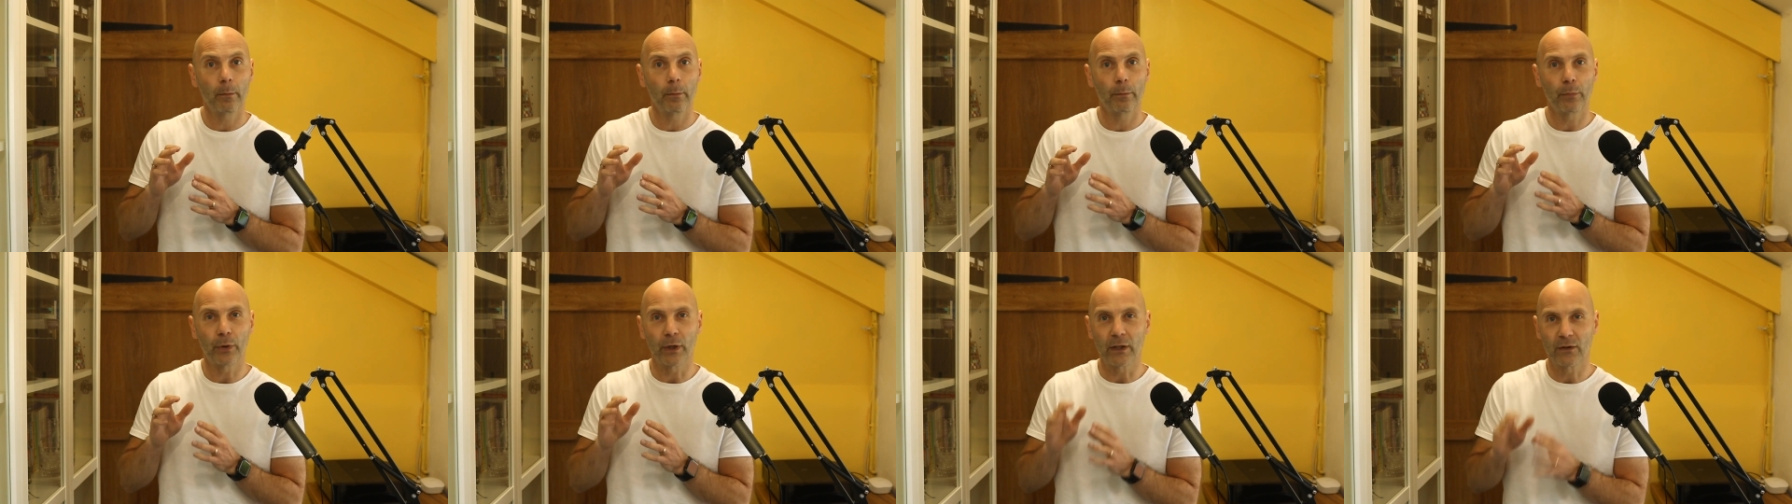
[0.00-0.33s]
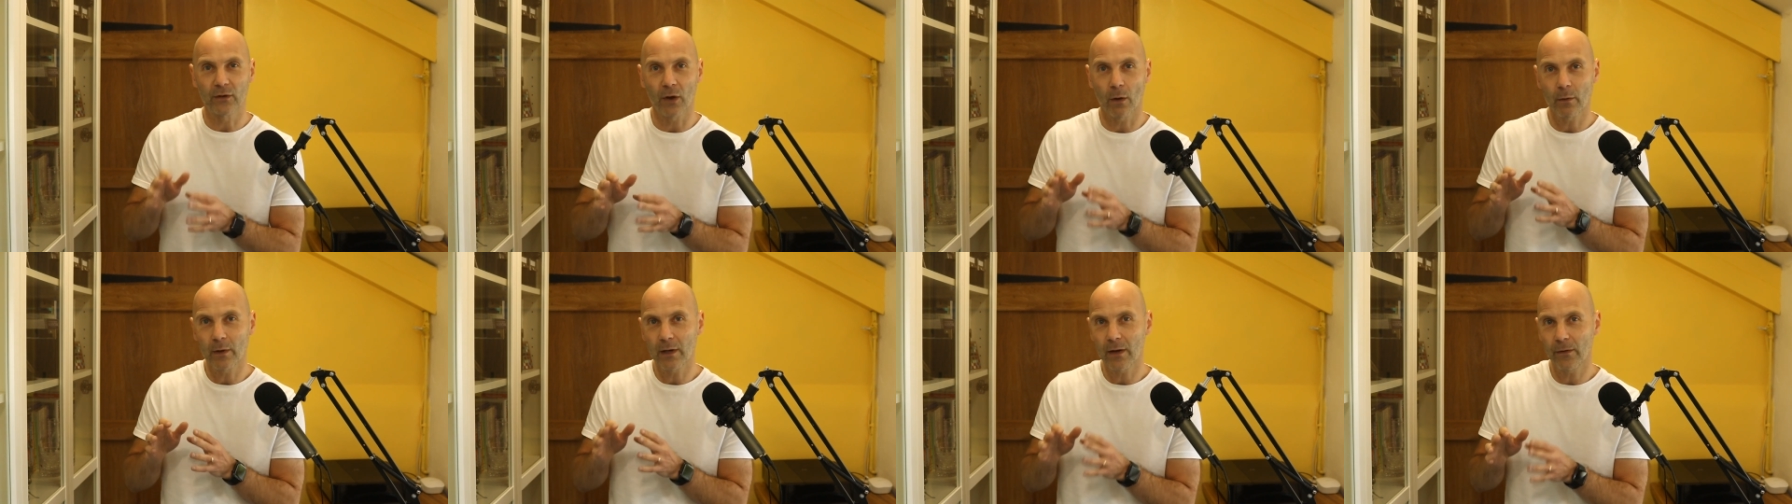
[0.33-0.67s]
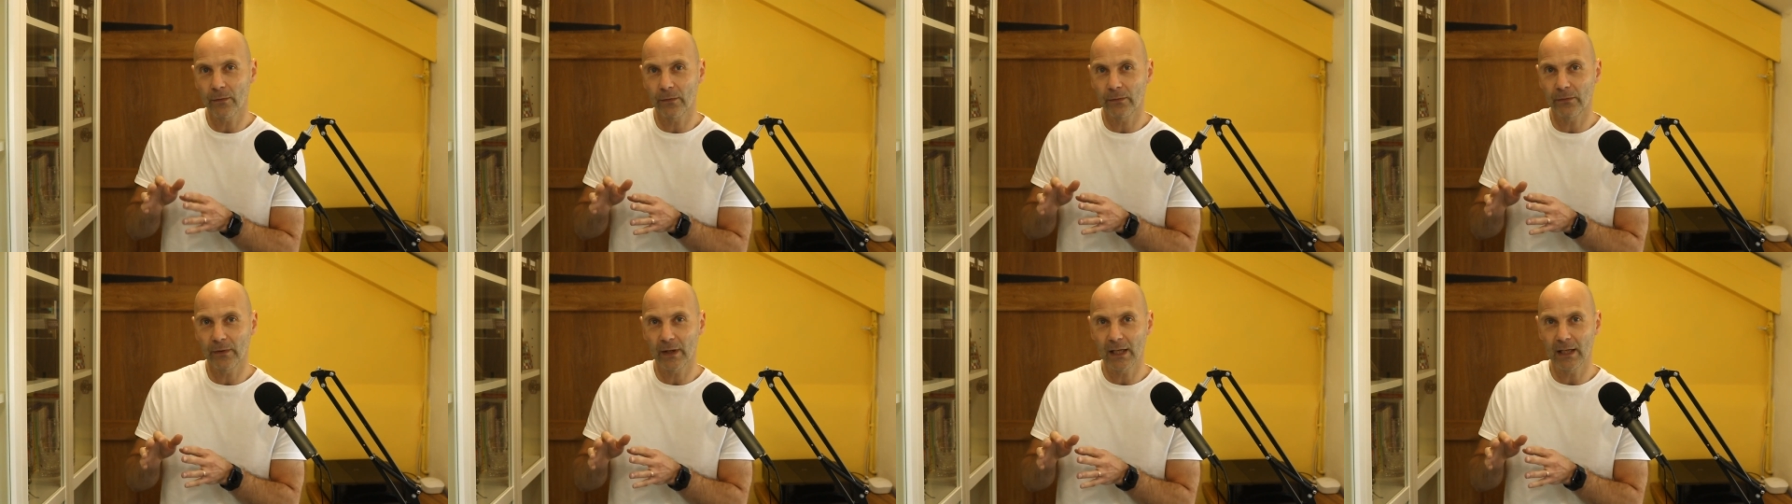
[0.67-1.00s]
But it's only a
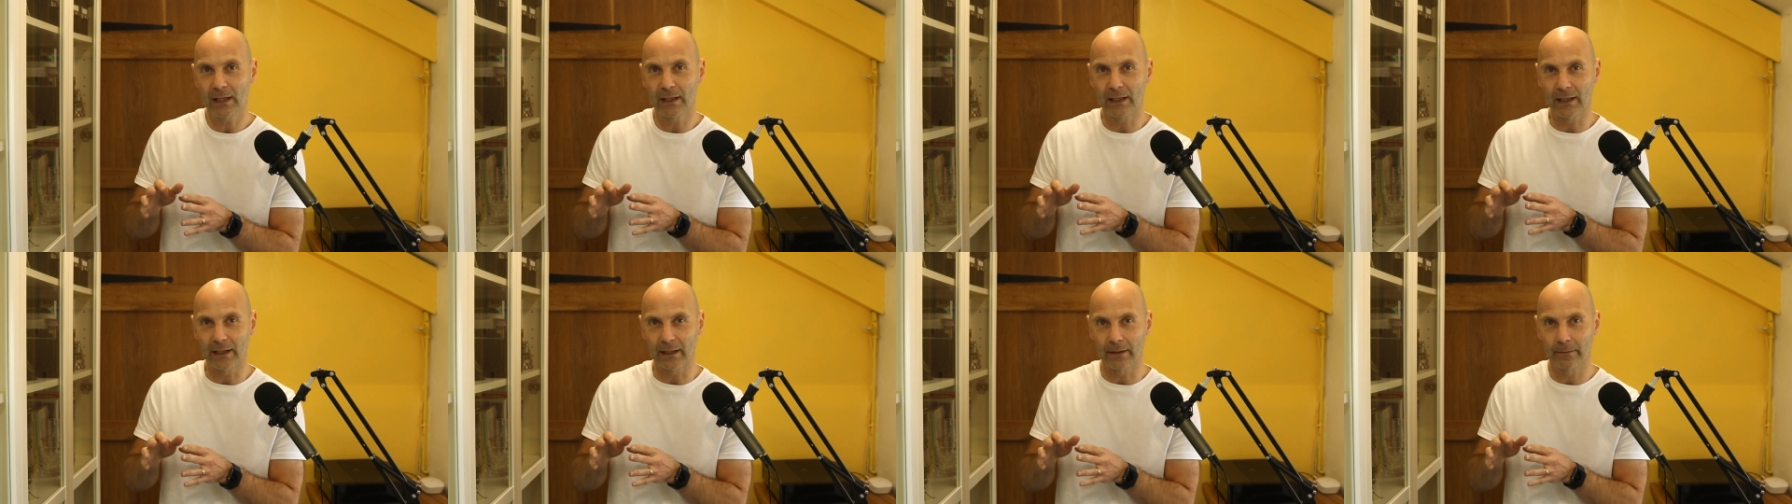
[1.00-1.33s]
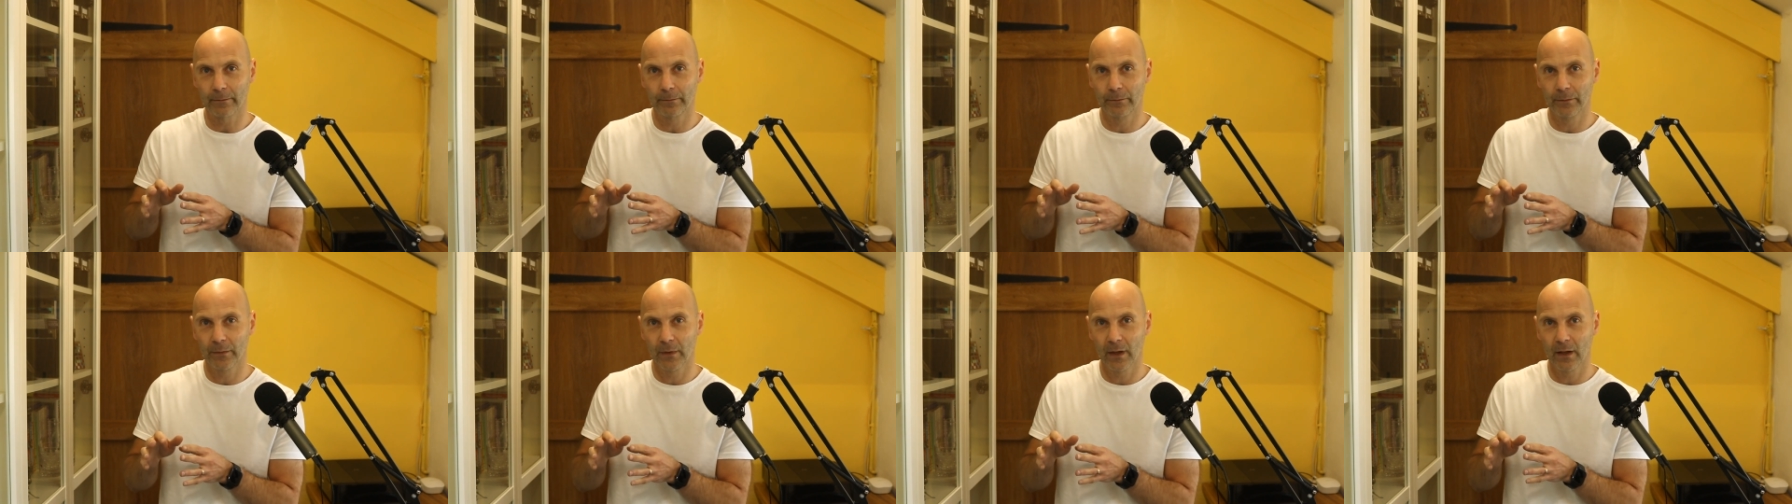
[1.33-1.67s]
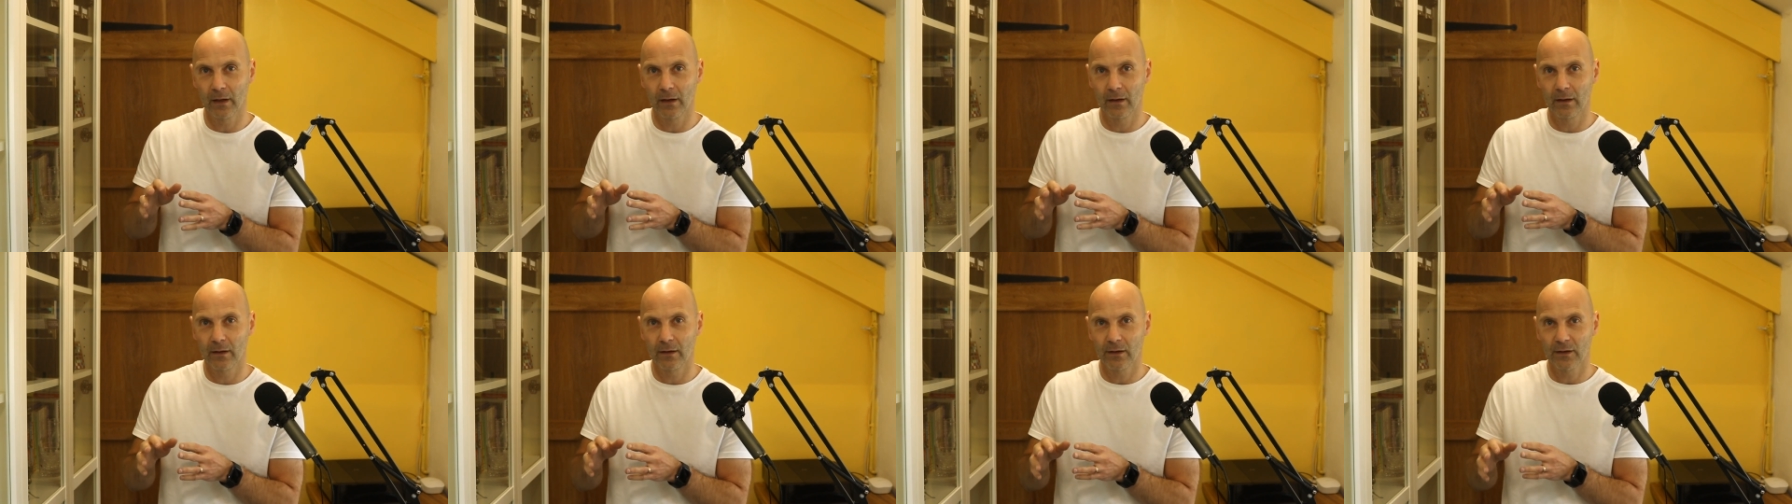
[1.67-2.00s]
feeling,
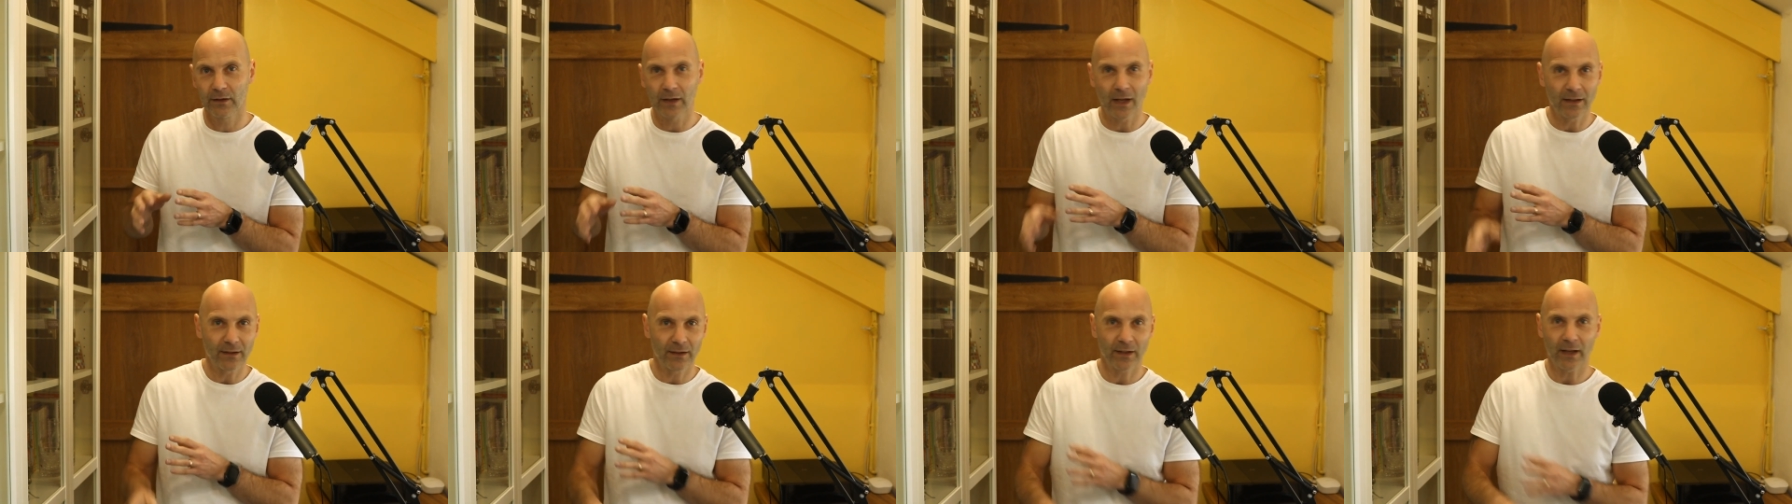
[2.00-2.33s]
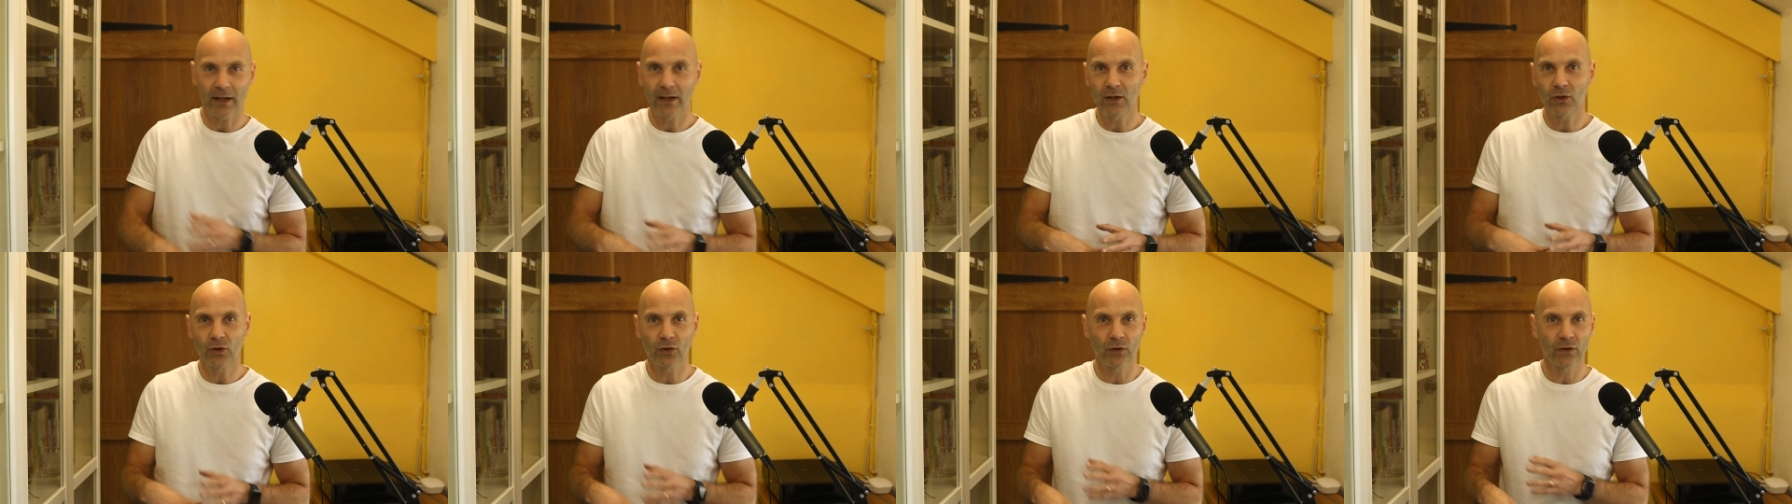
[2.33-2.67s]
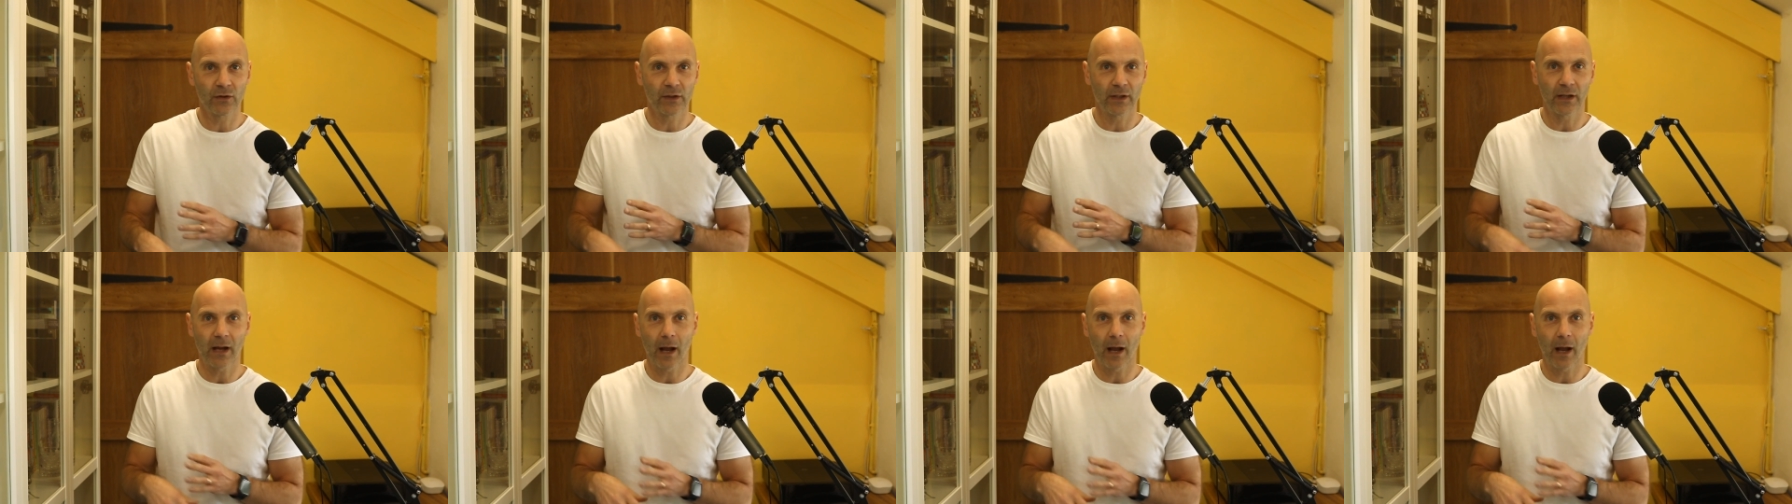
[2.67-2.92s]
sensations